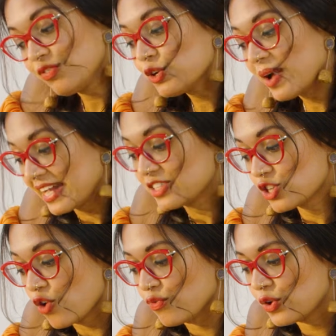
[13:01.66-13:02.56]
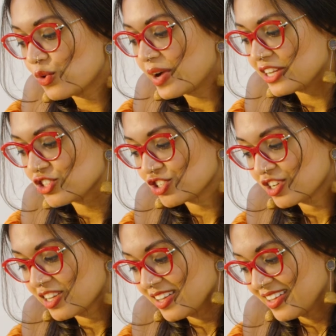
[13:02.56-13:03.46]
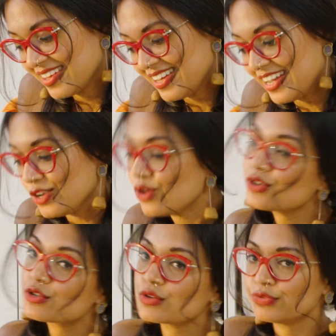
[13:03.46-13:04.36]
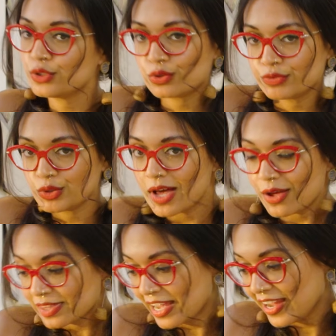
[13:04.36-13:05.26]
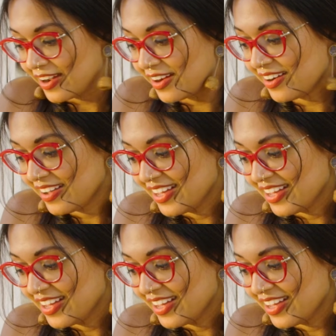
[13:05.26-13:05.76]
if you hate tofu, which I know there's a few of you out there,